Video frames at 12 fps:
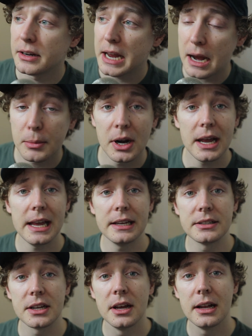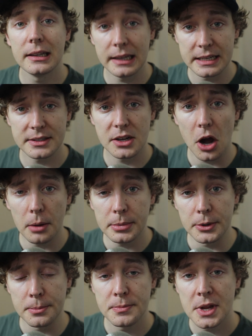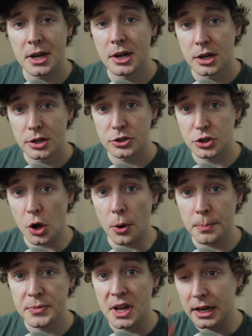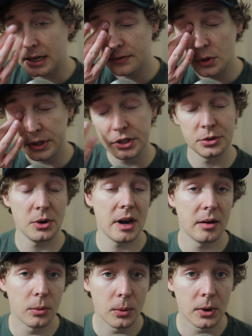camera and lens combo. So even though I don't know how it